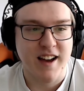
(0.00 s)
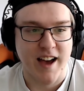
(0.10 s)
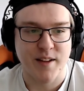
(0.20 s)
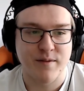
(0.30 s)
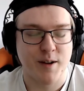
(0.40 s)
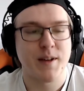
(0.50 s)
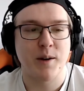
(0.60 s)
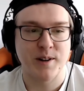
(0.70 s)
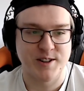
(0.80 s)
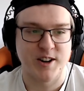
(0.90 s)
And then from
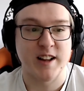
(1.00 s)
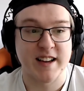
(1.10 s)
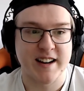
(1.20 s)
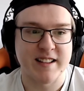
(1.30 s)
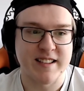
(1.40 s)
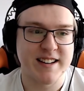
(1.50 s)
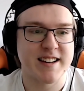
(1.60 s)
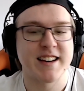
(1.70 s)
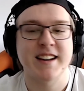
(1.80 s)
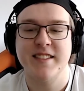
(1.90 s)
that we also got like an elite
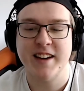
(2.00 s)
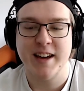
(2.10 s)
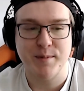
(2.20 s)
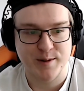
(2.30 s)
tag in the game,